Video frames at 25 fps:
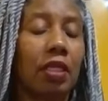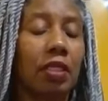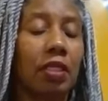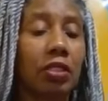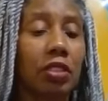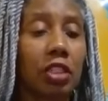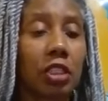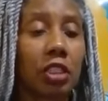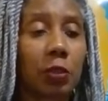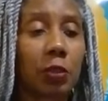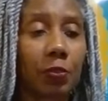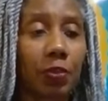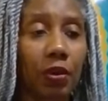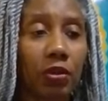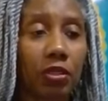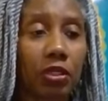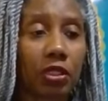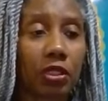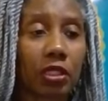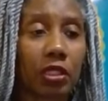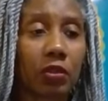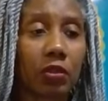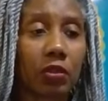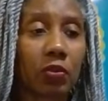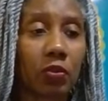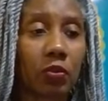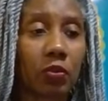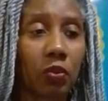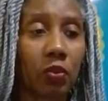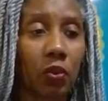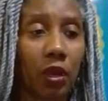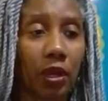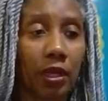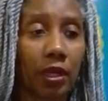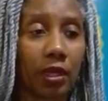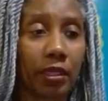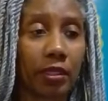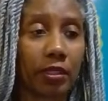This person
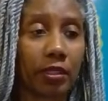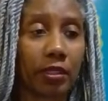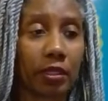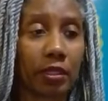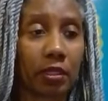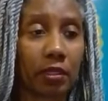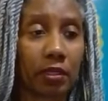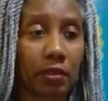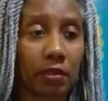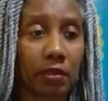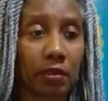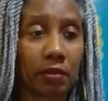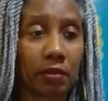was